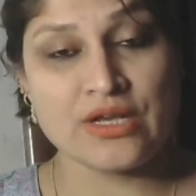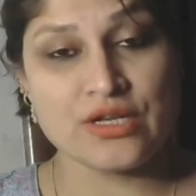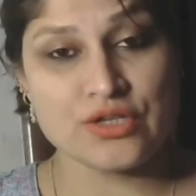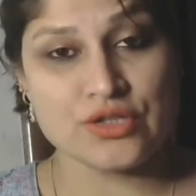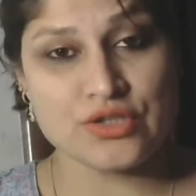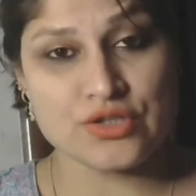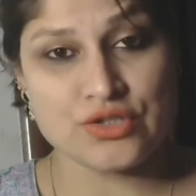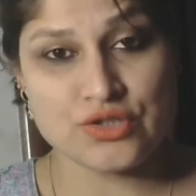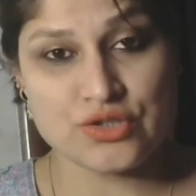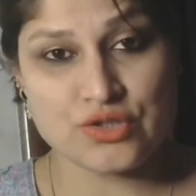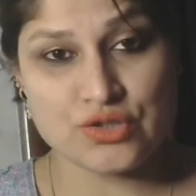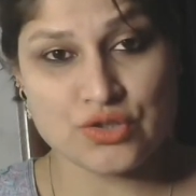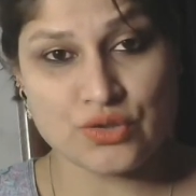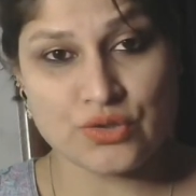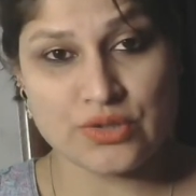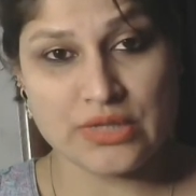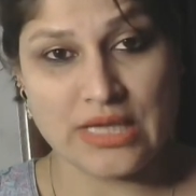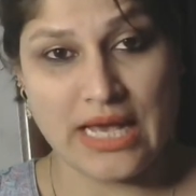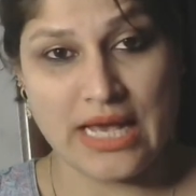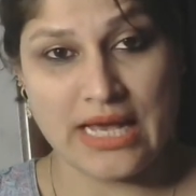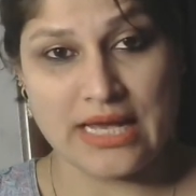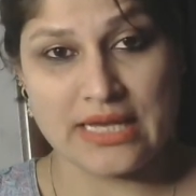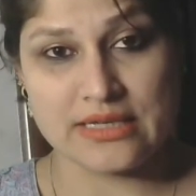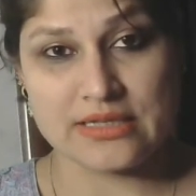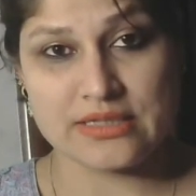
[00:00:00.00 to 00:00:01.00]
So
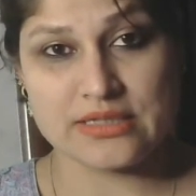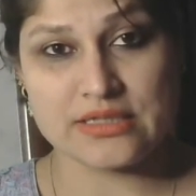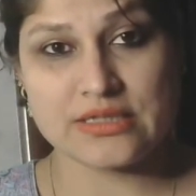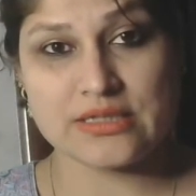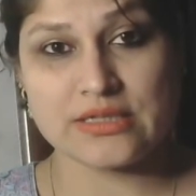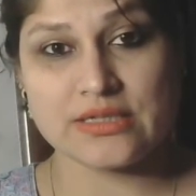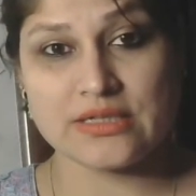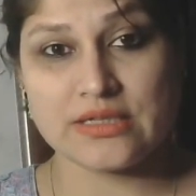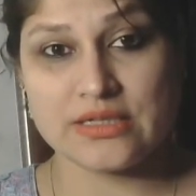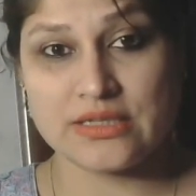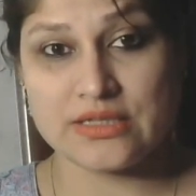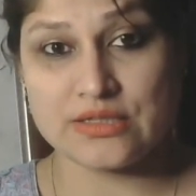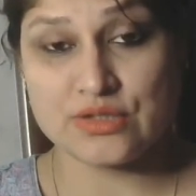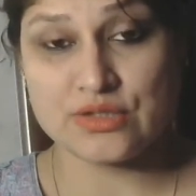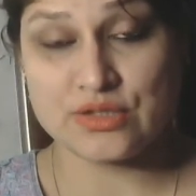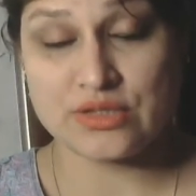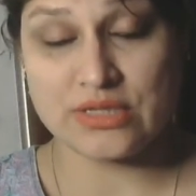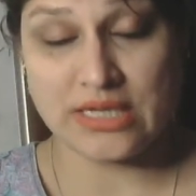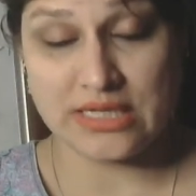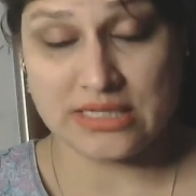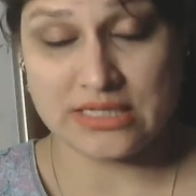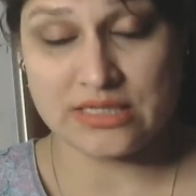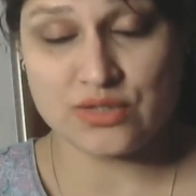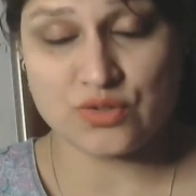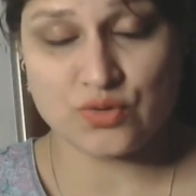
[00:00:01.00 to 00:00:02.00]
that
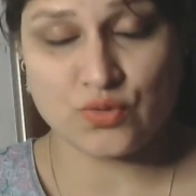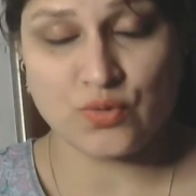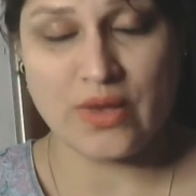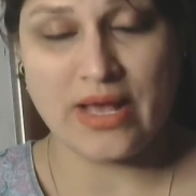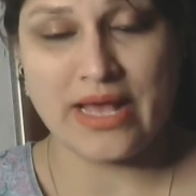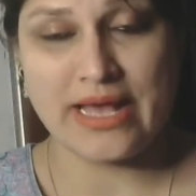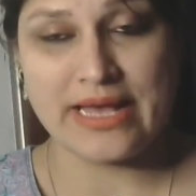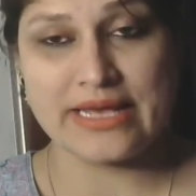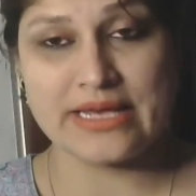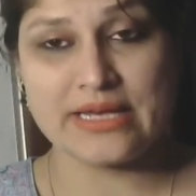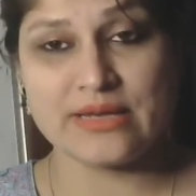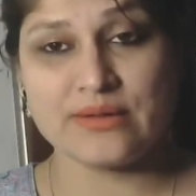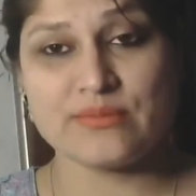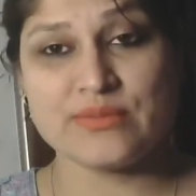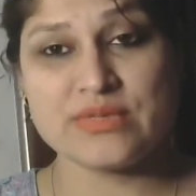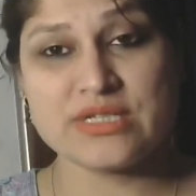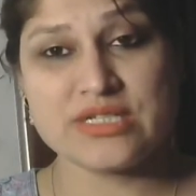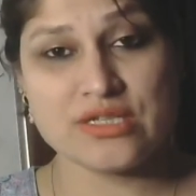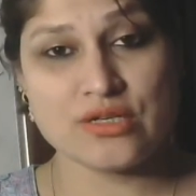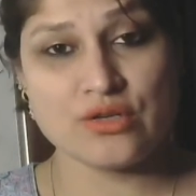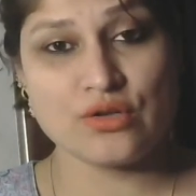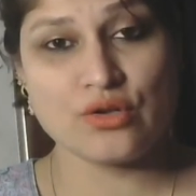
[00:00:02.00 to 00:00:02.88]
that is why Mr.